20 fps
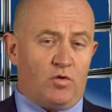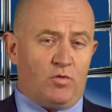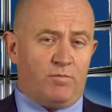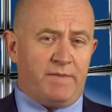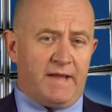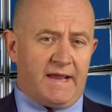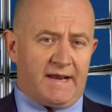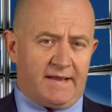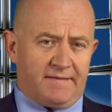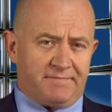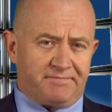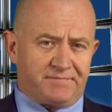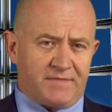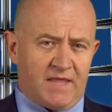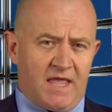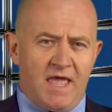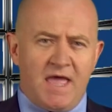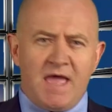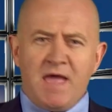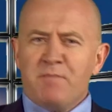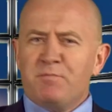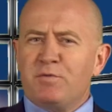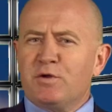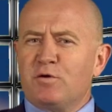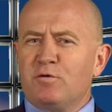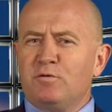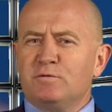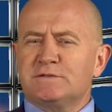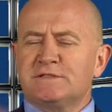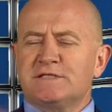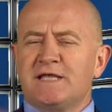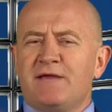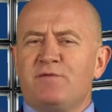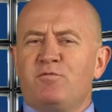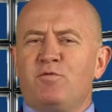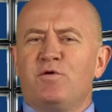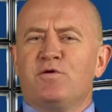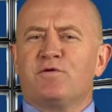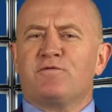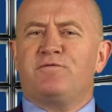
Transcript: or better. Because they work